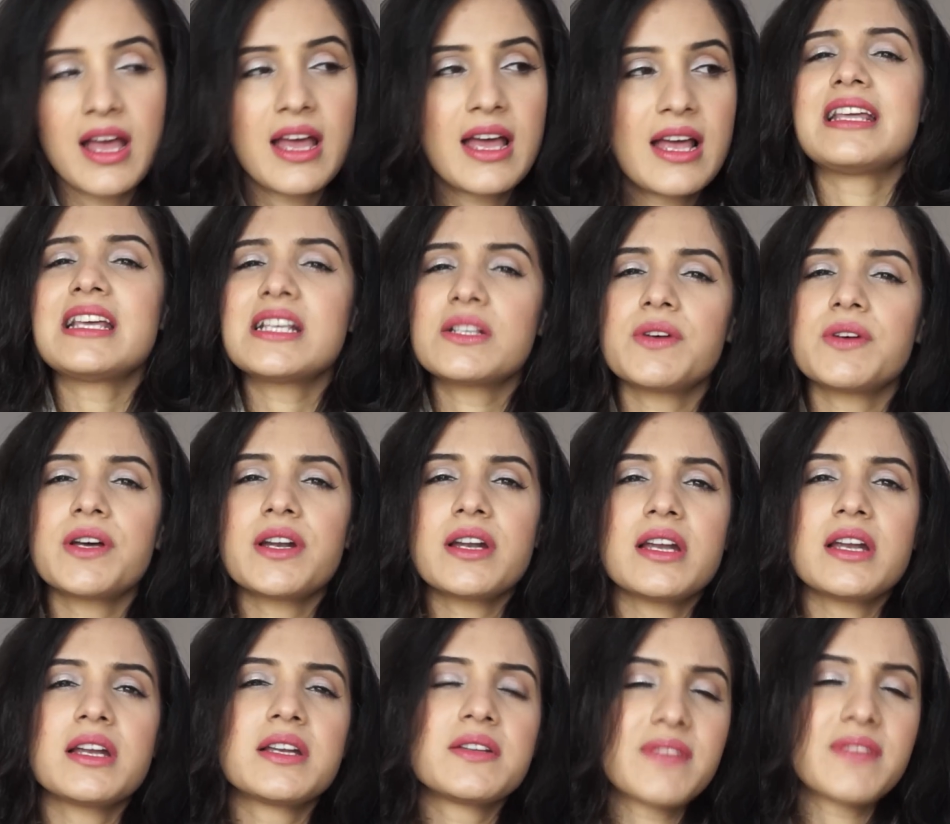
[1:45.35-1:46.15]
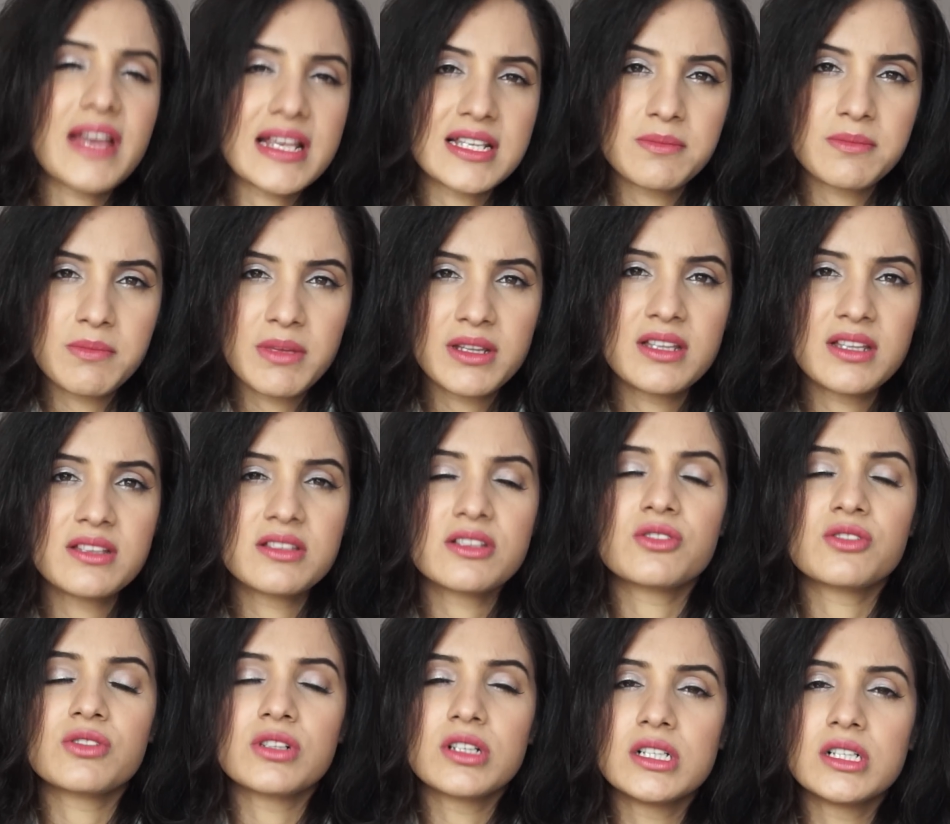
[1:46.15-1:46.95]
These were an investment.
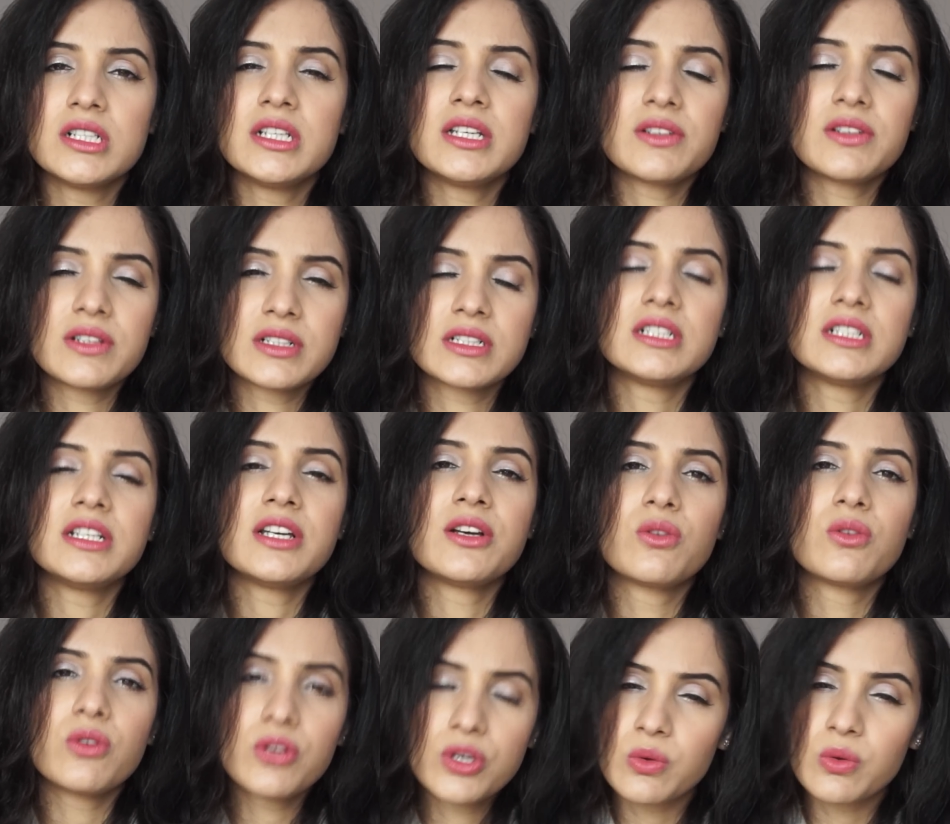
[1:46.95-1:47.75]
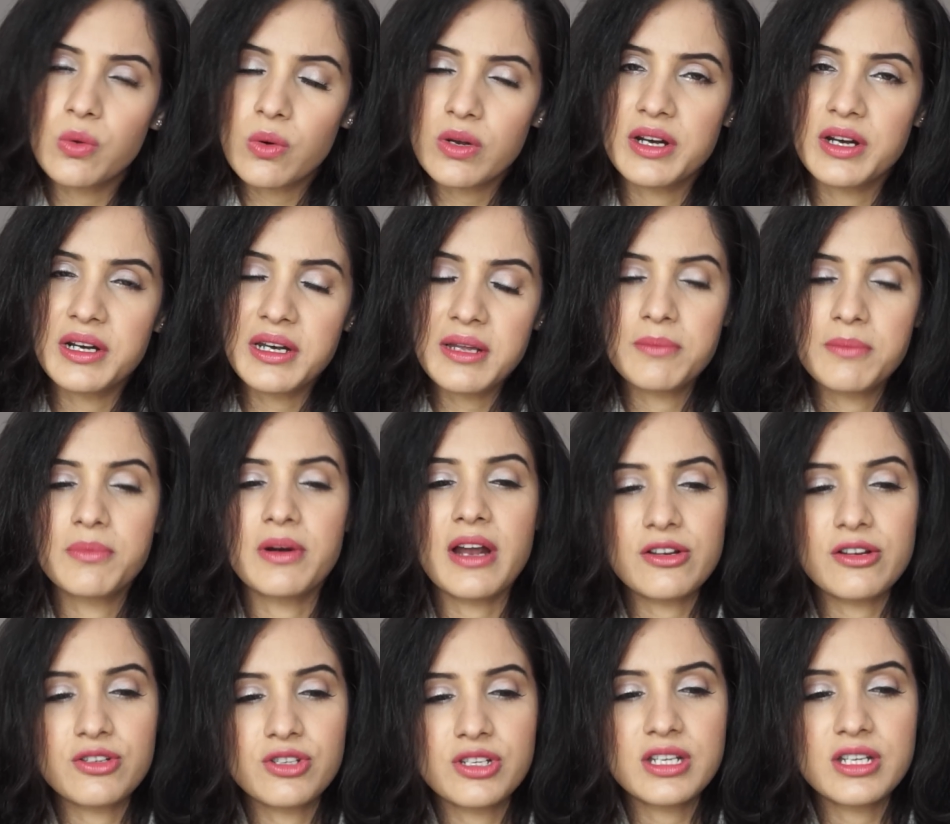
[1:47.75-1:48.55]
These are really good quality
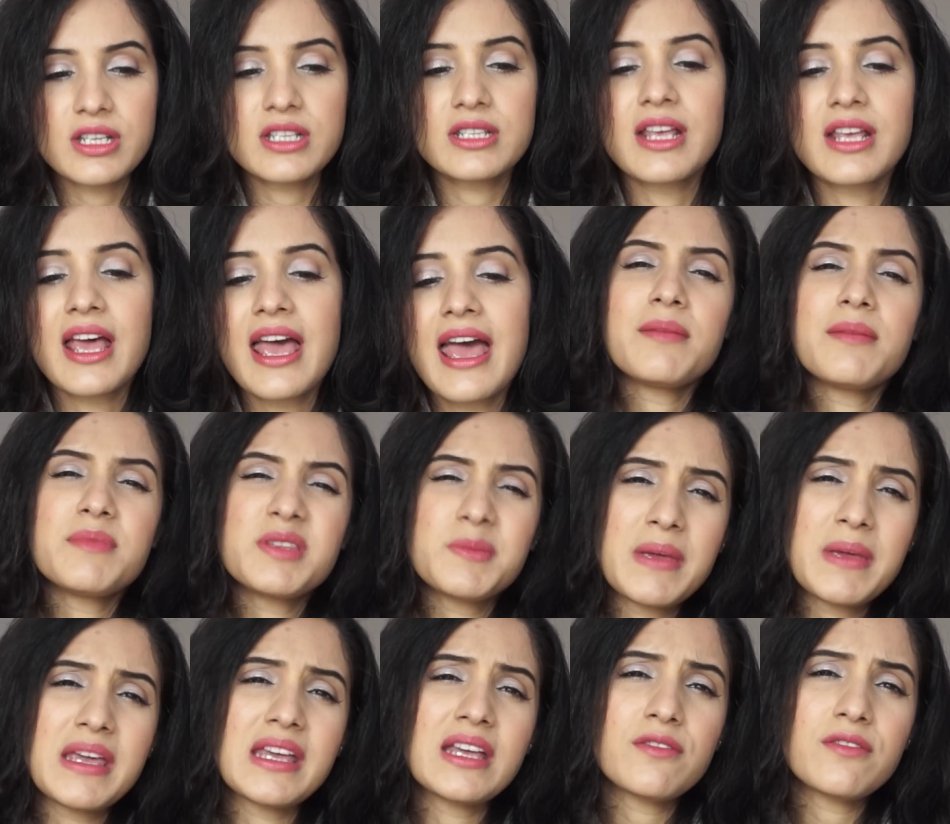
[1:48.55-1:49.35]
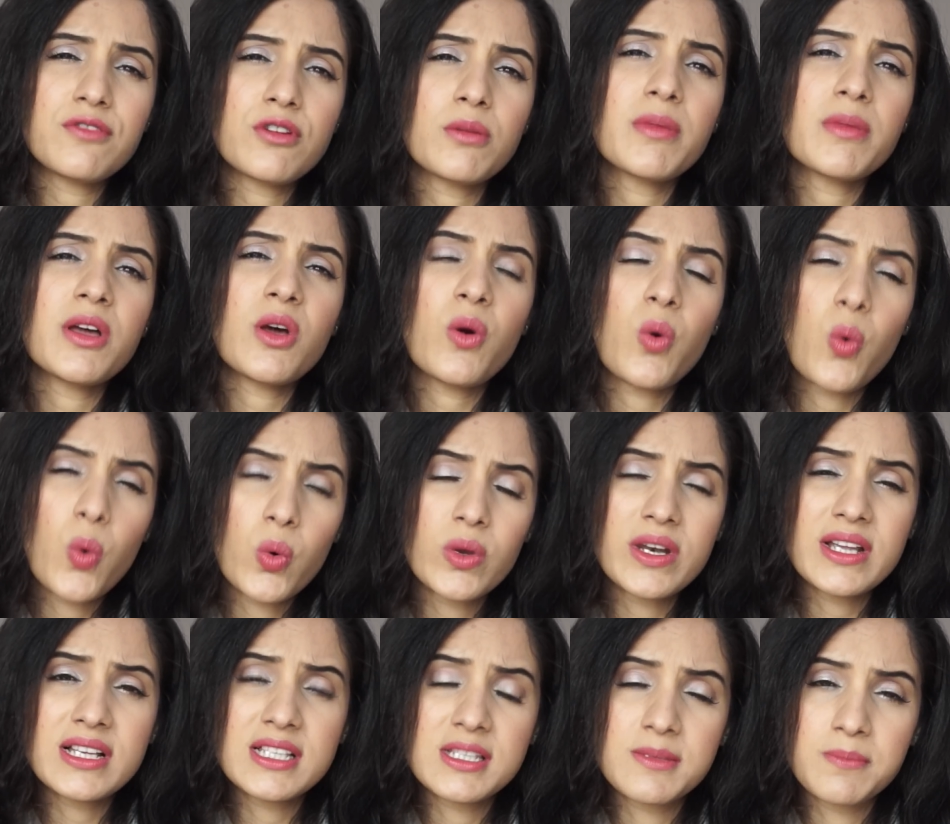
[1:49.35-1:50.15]
brushes. And I'm speaking from my
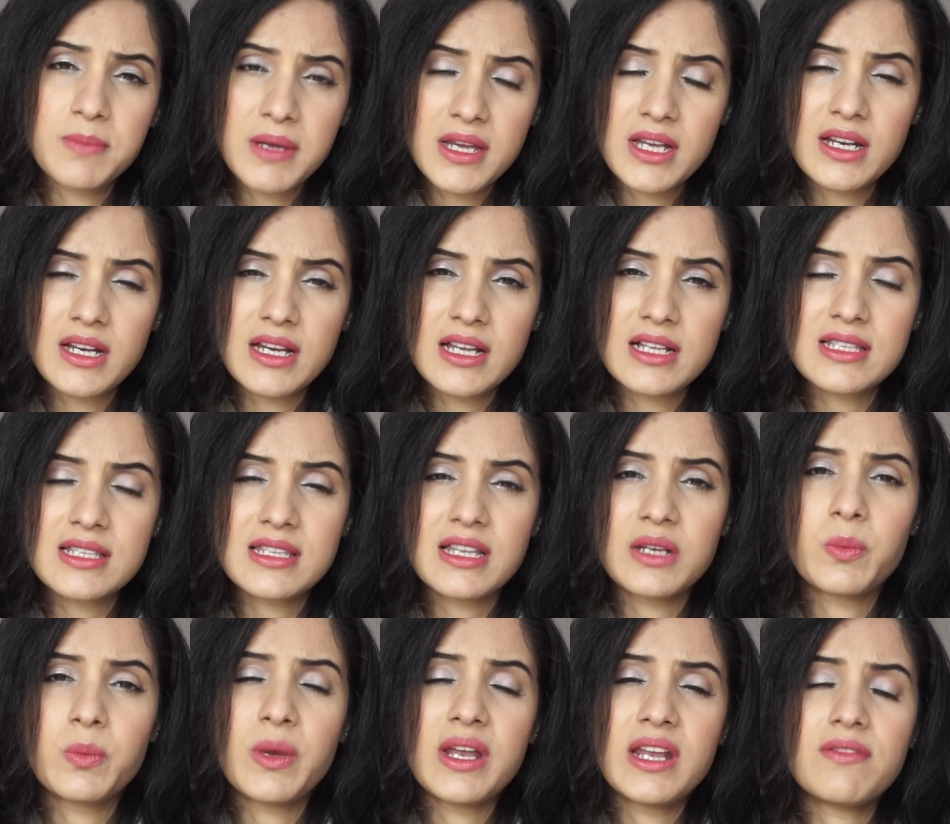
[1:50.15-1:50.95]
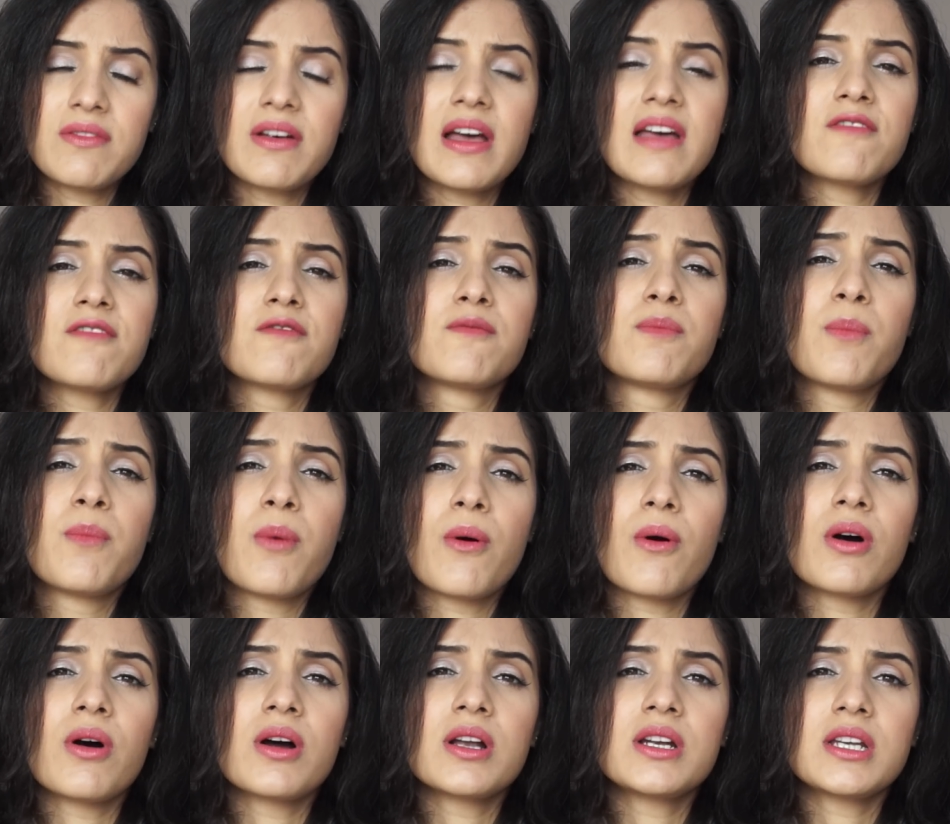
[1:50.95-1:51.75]
own experience that whenever I've
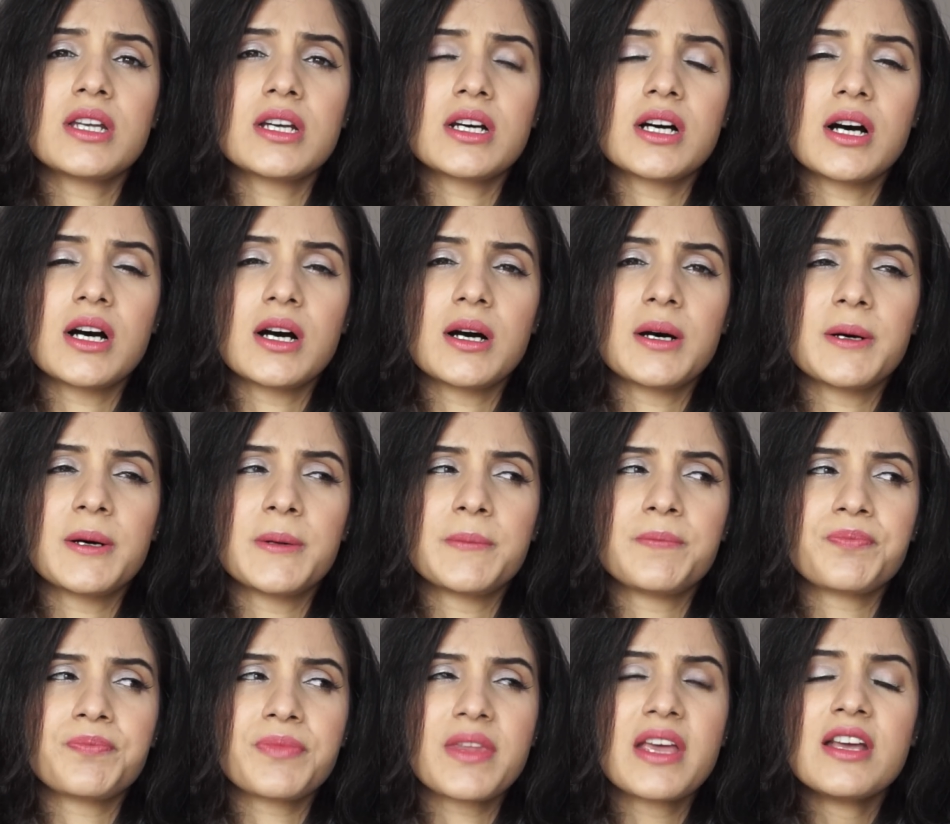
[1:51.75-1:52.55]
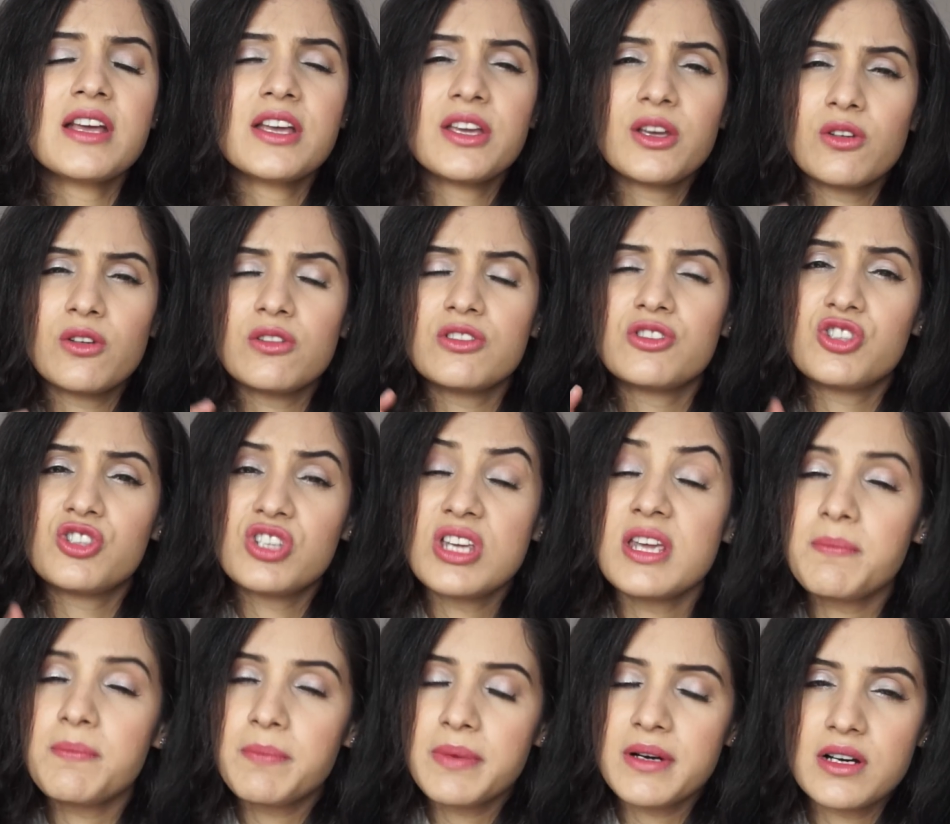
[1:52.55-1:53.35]
bought,
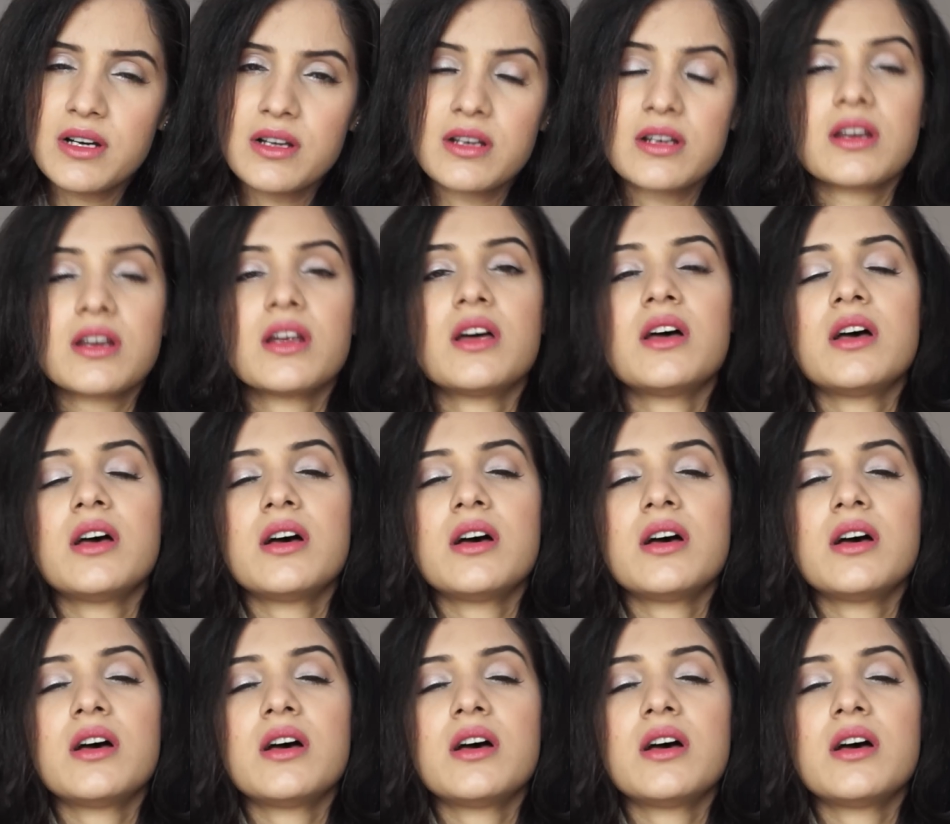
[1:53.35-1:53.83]
cheaper